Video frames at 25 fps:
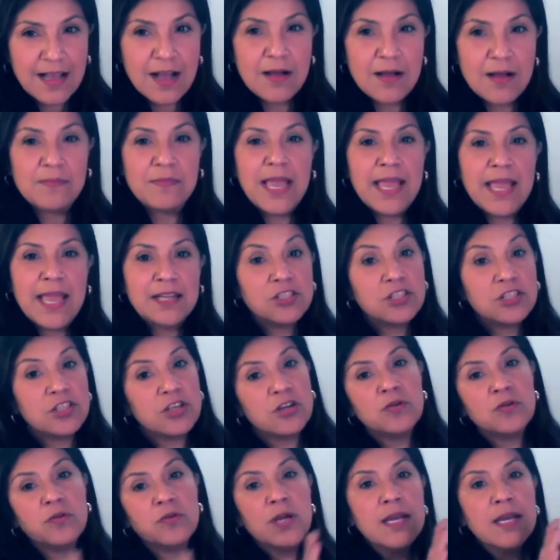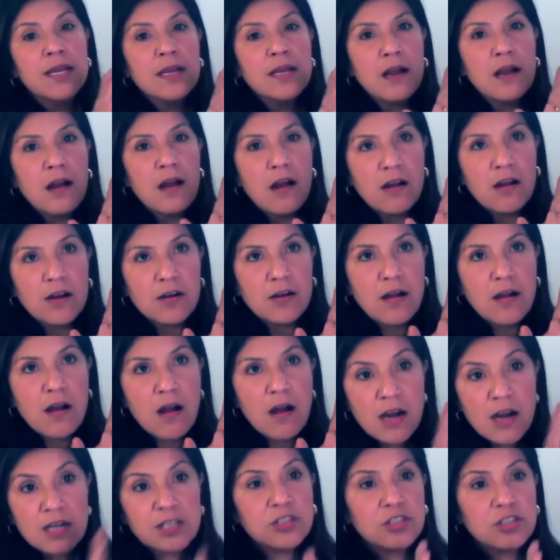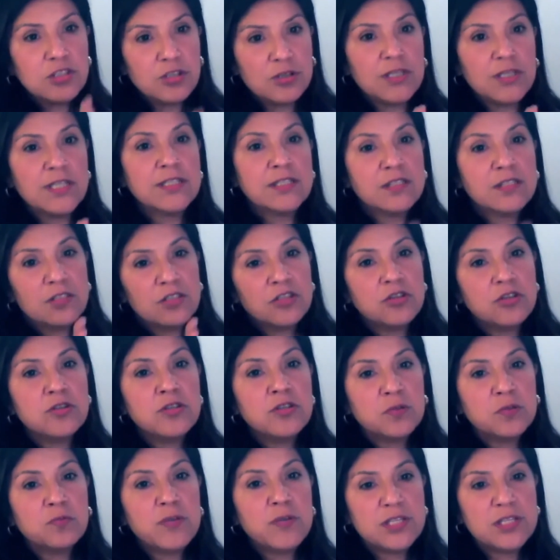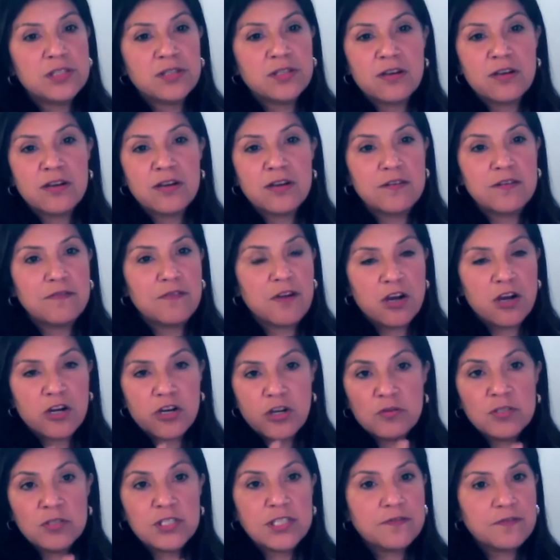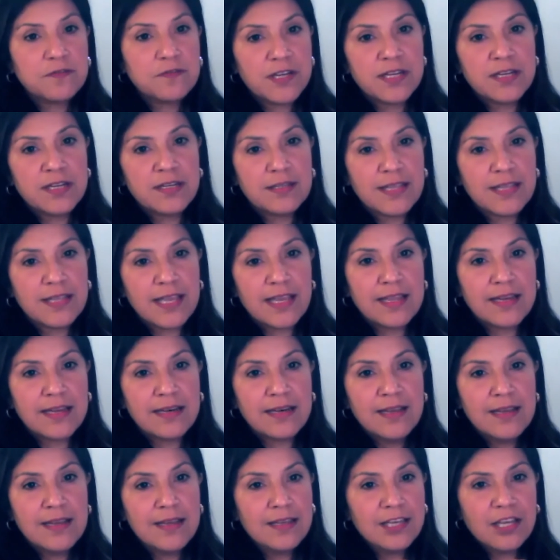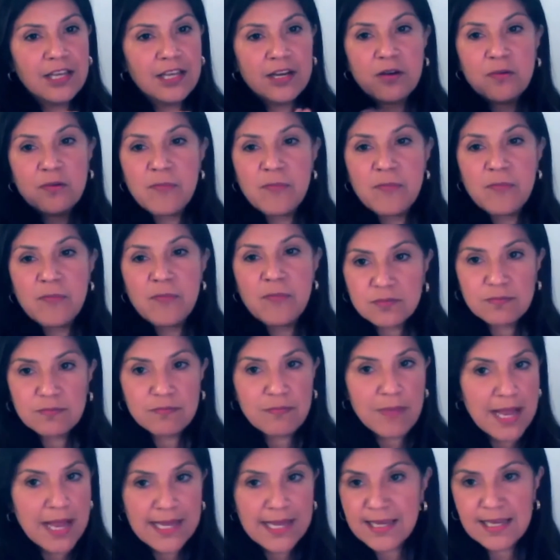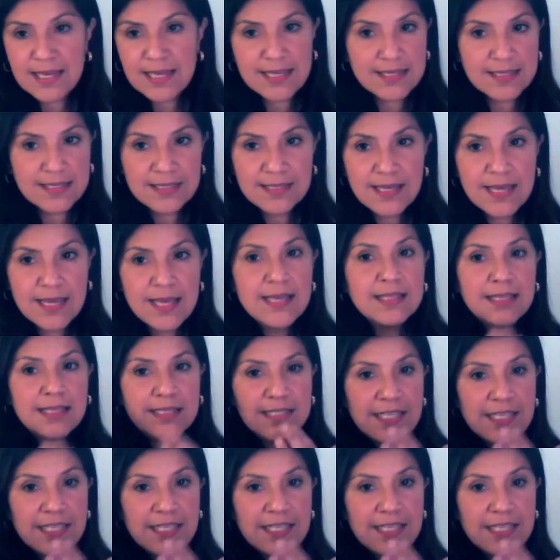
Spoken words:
And so our students, the students we serve, are no different than, my kids.